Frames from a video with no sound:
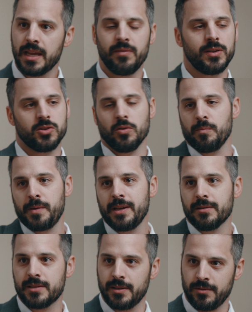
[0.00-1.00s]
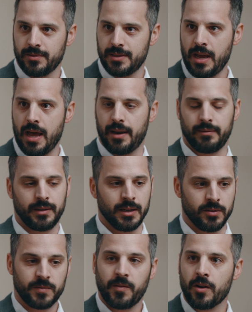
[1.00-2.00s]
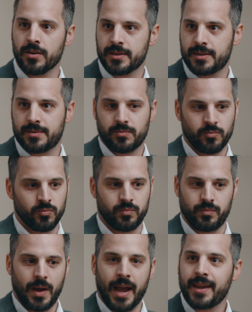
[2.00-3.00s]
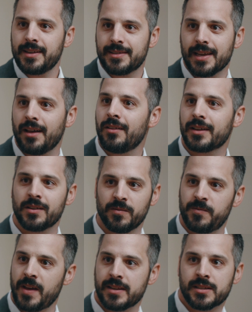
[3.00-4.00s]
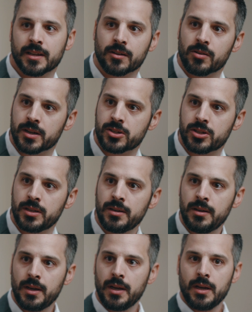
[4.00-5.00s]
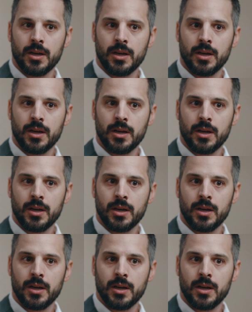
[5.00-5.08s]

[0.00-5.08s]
even Jordan Peterson, who's not, you know, as far as I can tell, a confessing Christian, mm-hmm.